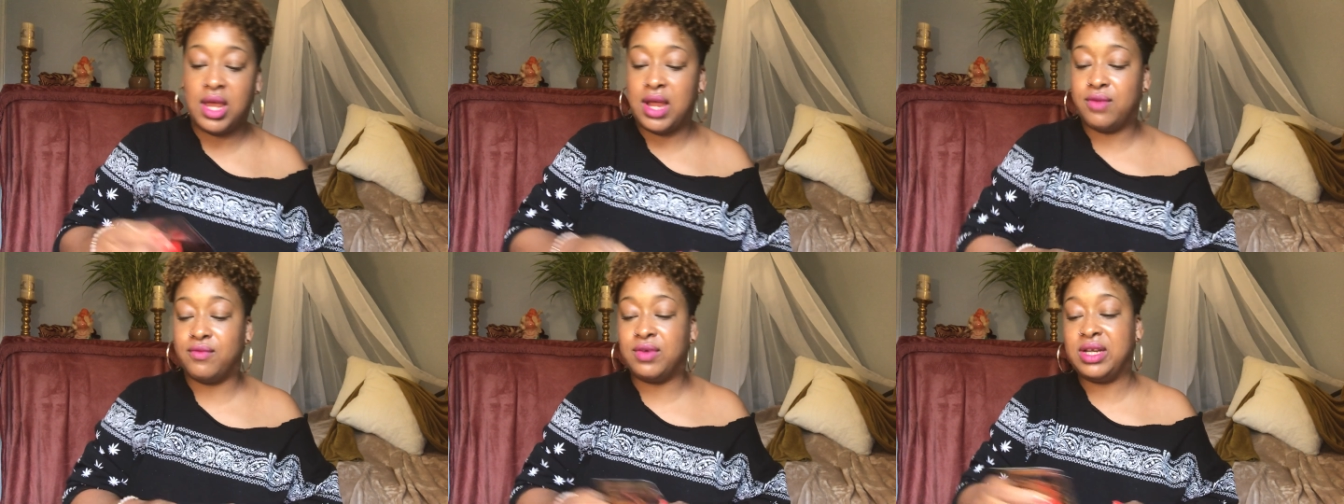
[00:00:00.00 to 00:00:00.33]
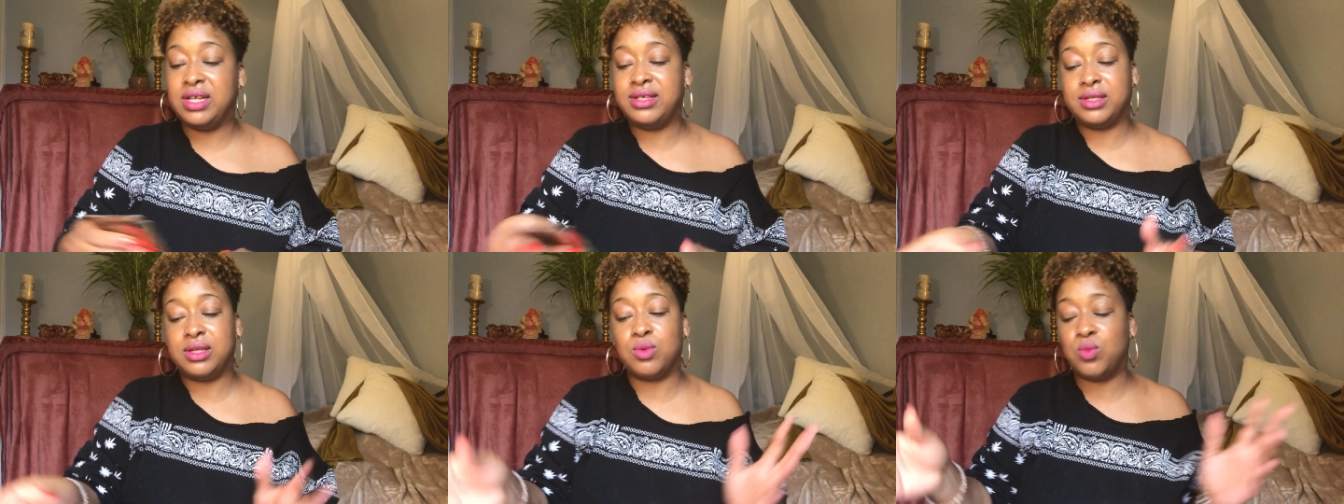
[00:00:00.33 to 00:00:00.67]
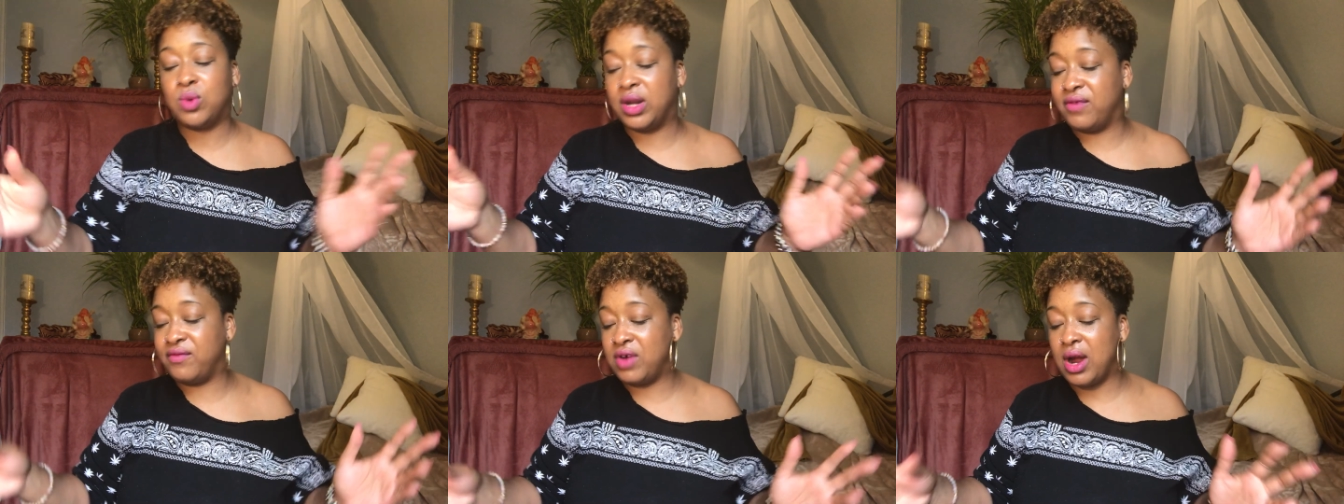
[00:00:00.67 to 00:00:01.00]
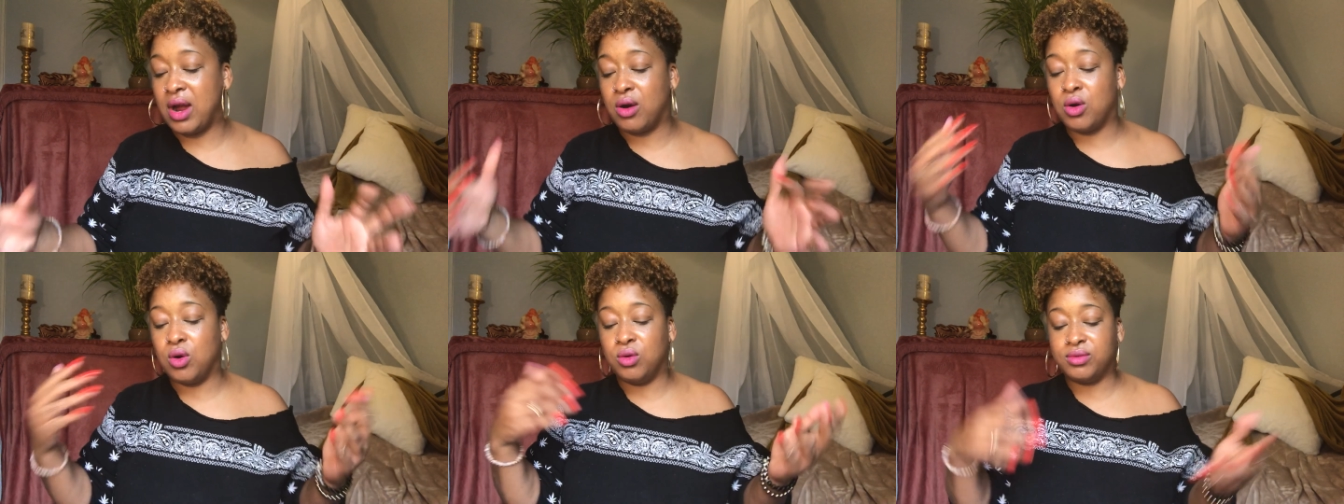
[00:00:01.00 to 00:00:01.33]
And releasing whatever
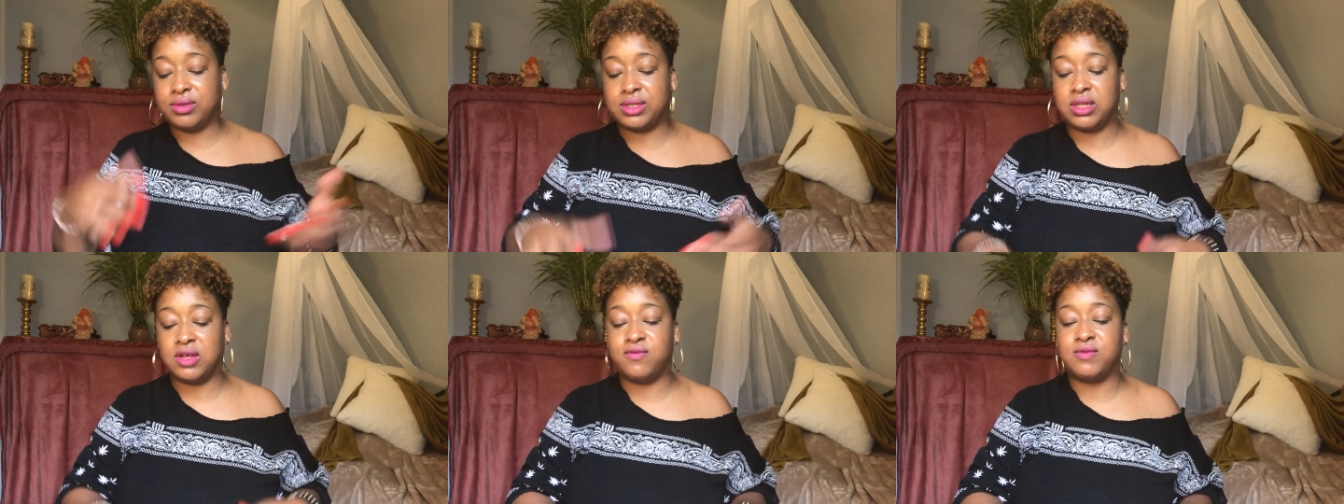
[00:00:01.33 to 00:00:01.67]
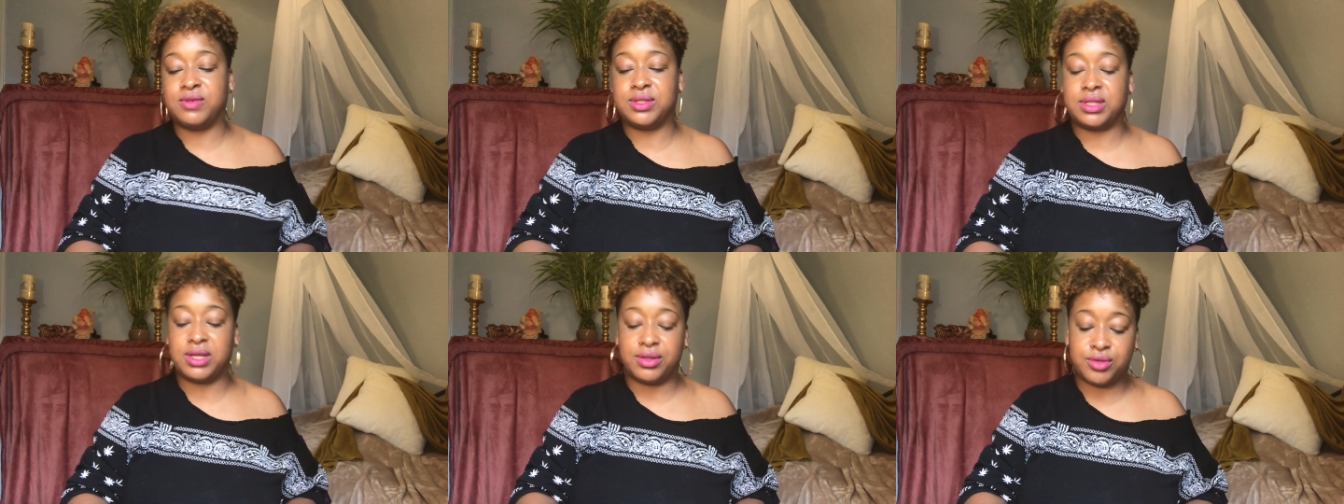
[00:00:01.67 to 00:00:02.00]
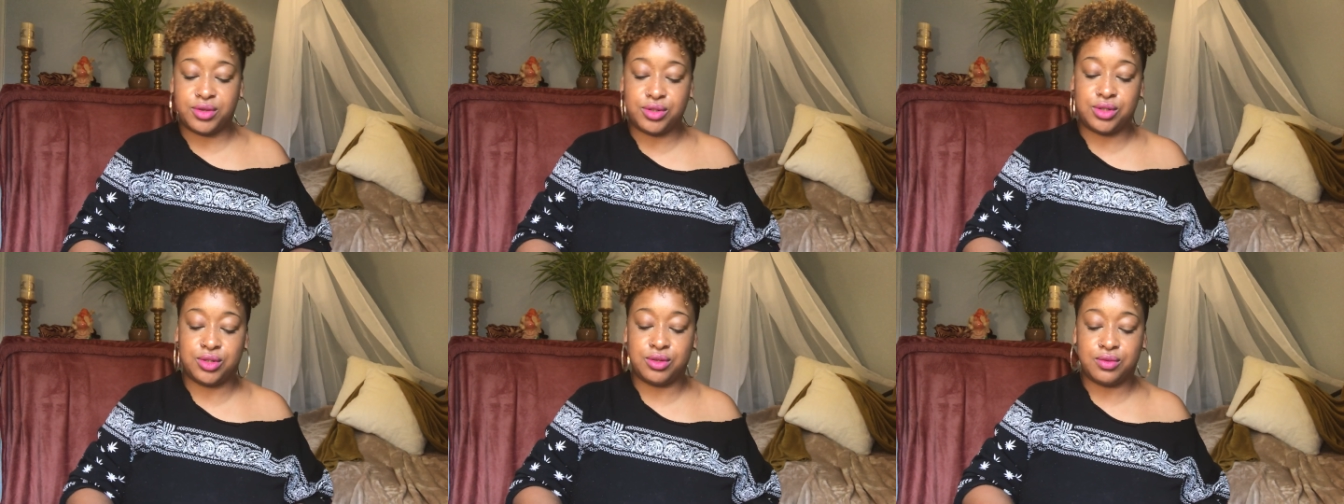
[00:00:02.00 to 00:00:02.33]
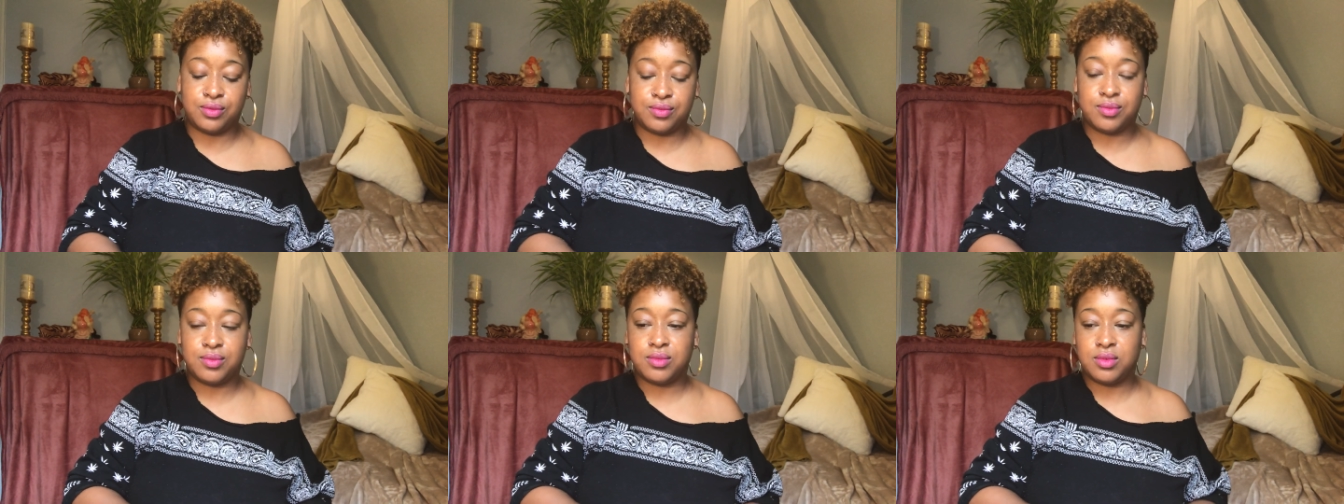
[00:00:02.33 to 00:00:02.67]
our old self was tethered to.
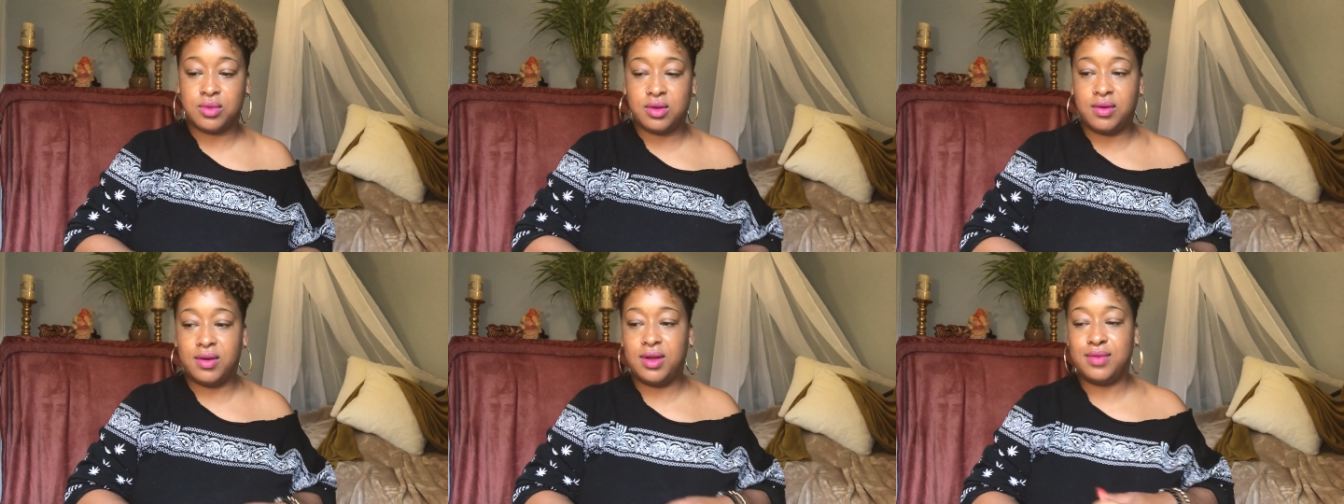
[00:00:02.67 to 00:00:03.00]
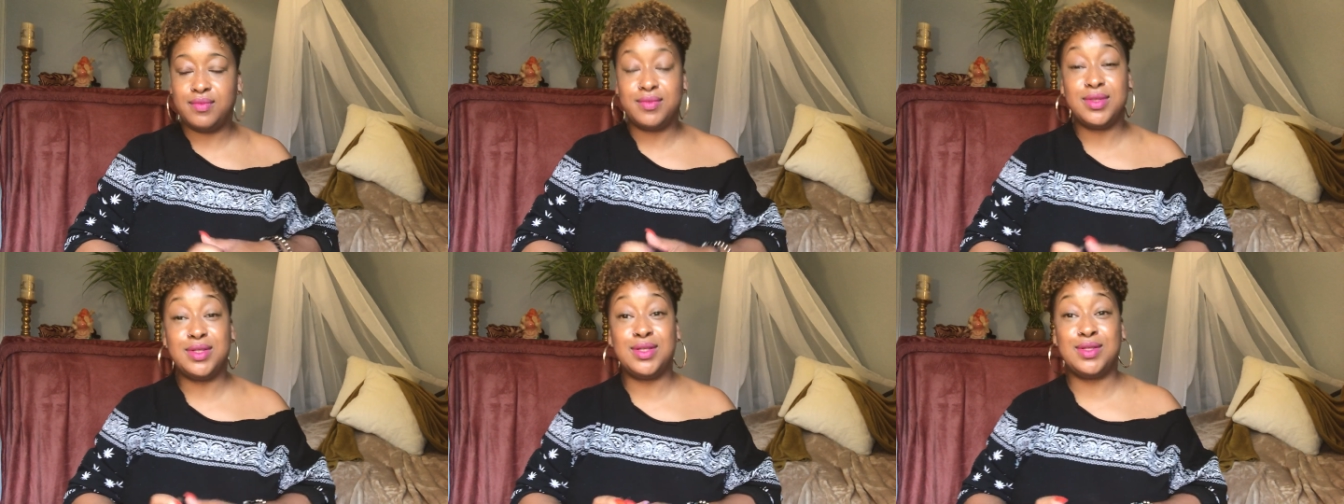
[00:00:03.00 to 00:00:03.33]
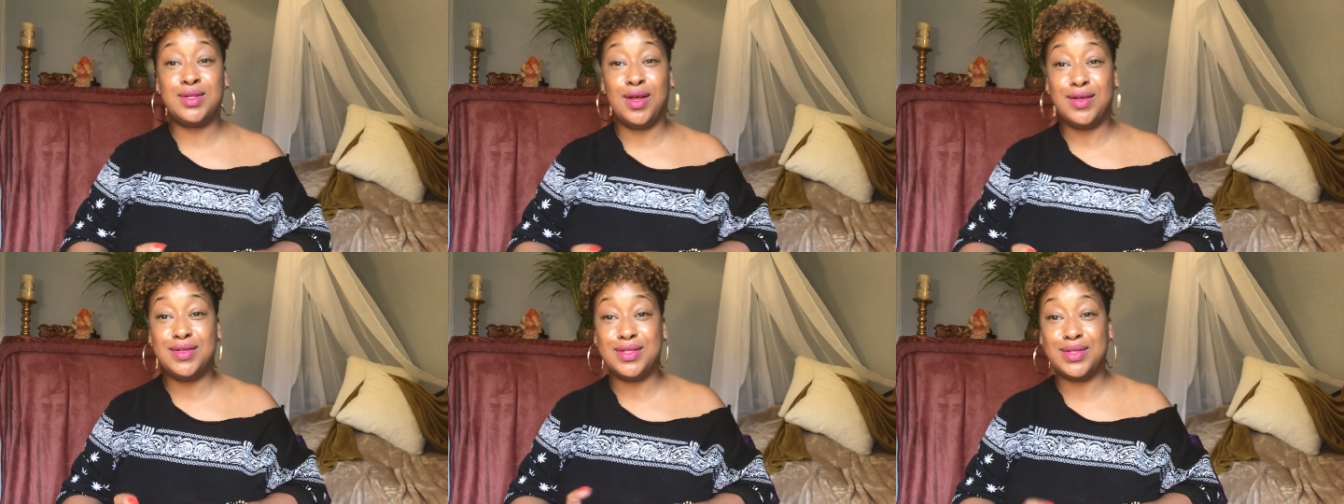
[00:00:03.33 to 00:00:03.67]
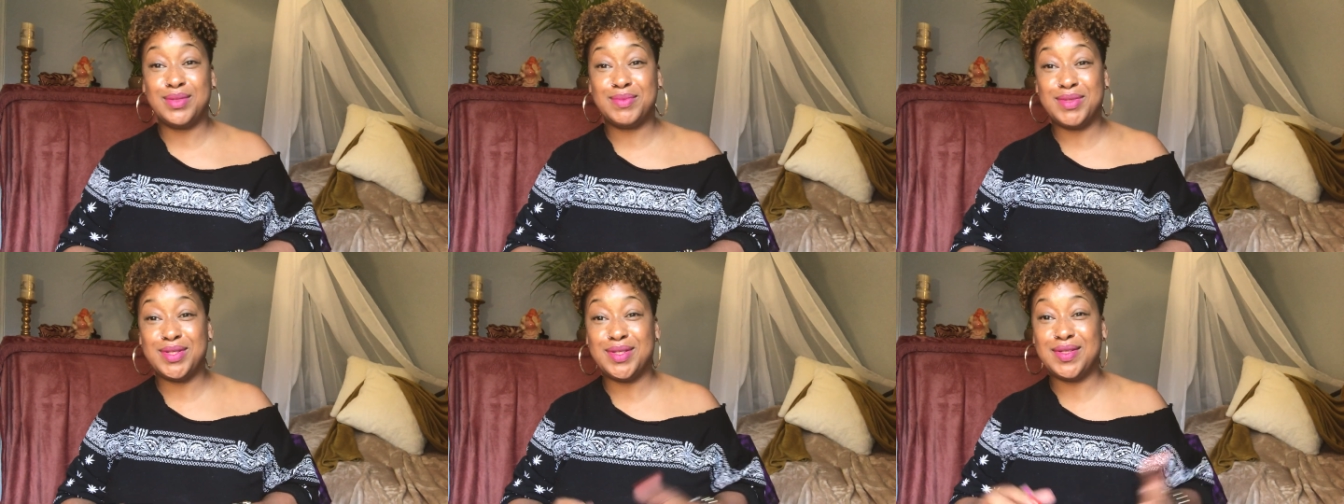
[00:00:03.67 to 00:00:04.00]
All right, this is
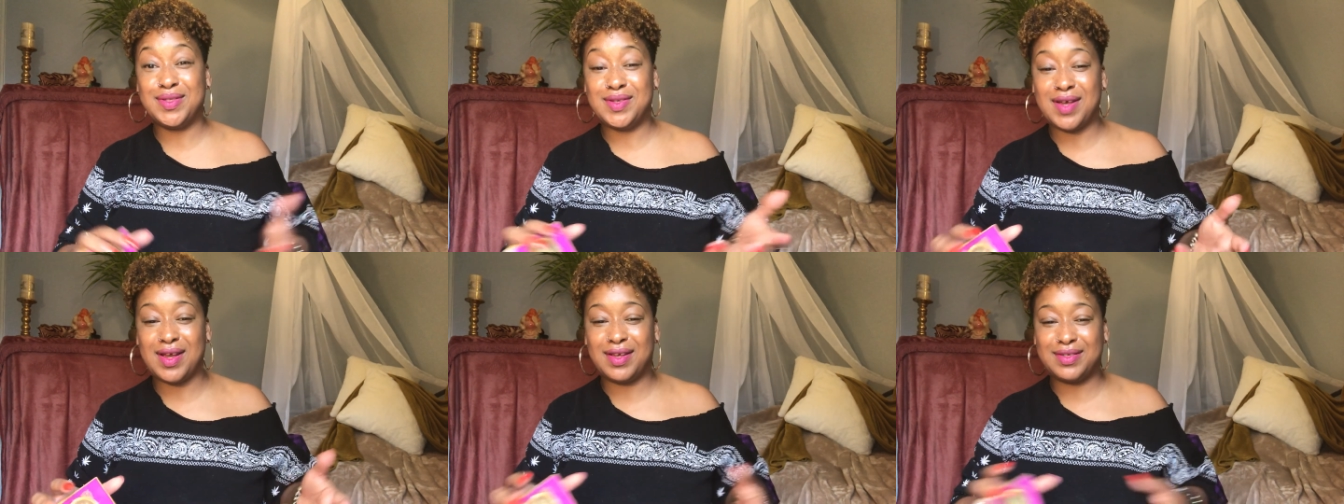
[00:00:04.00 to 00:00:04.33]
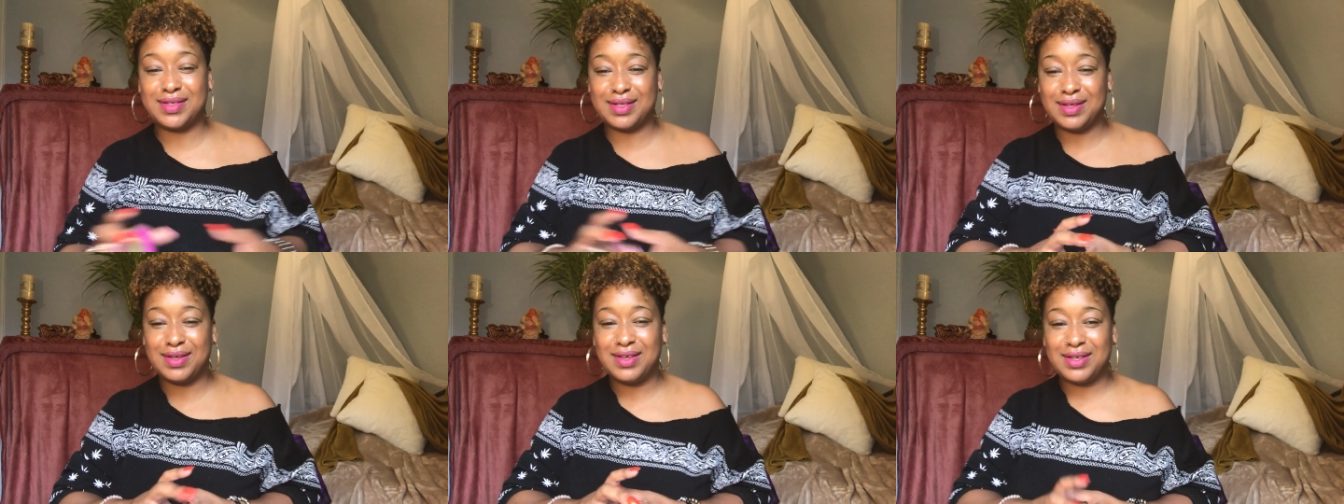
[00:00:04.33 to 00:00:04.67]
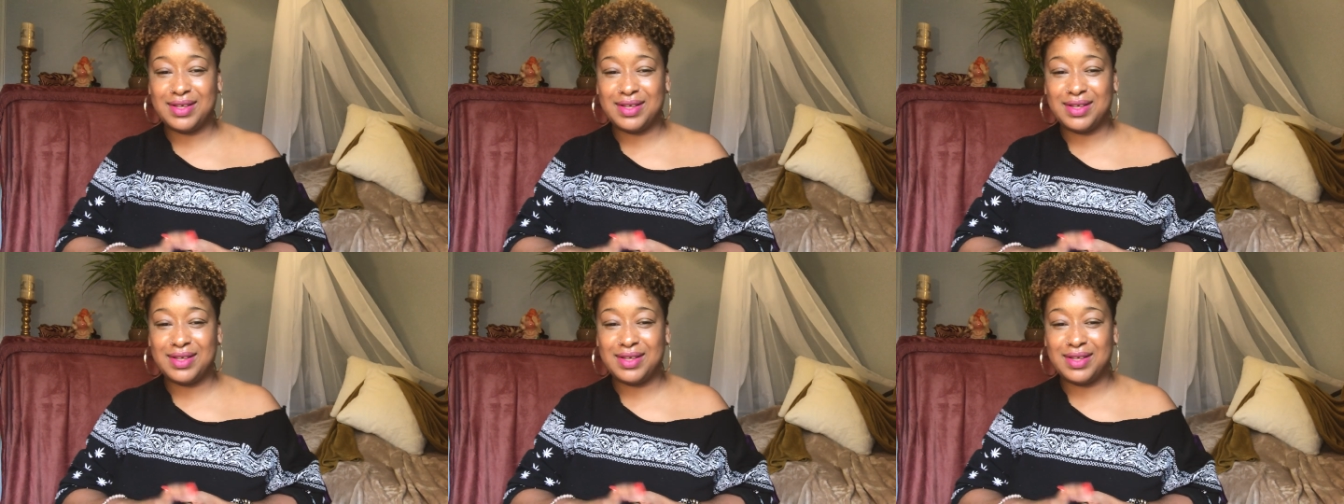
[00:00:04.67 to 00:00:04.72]
awesome. This is nice.